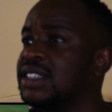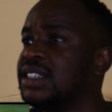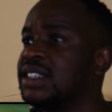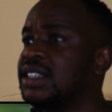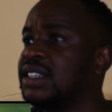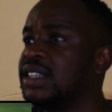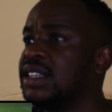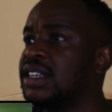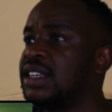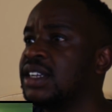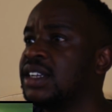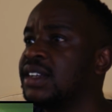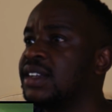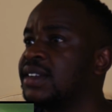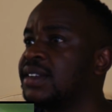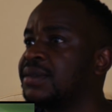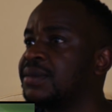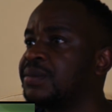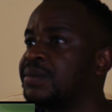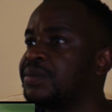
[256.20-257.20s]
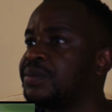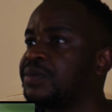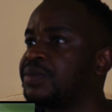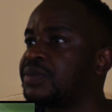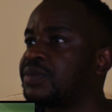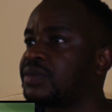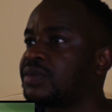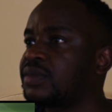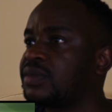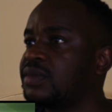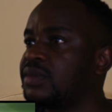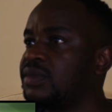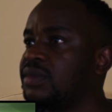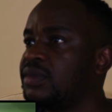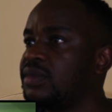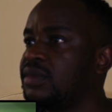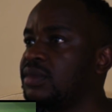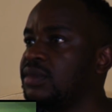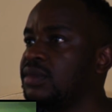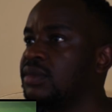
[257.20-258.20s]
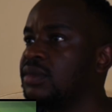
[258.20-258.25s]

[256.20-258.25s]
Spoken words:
[no speech]